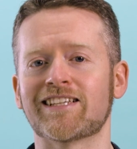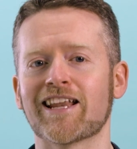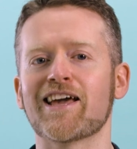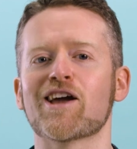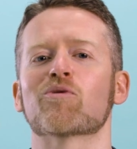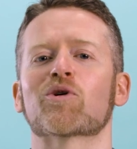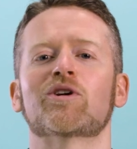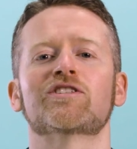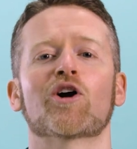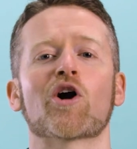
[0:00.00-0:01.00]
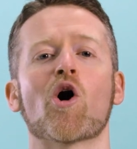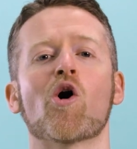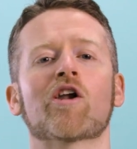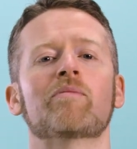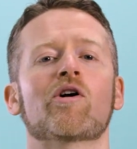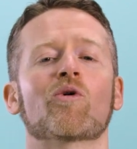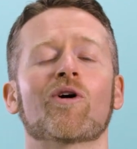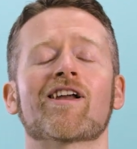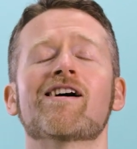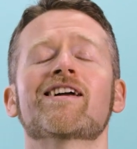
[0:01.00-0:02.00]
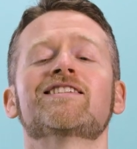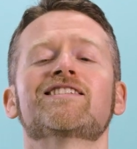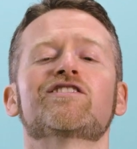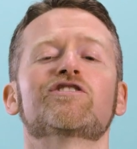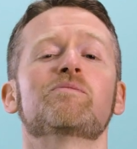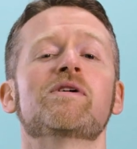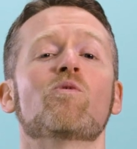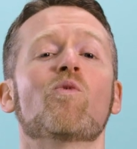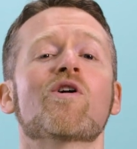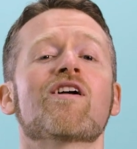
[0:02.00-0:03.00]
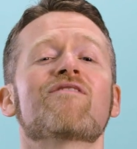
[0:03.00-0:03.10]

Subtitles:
Today, we're going to talk all about what I consider to be one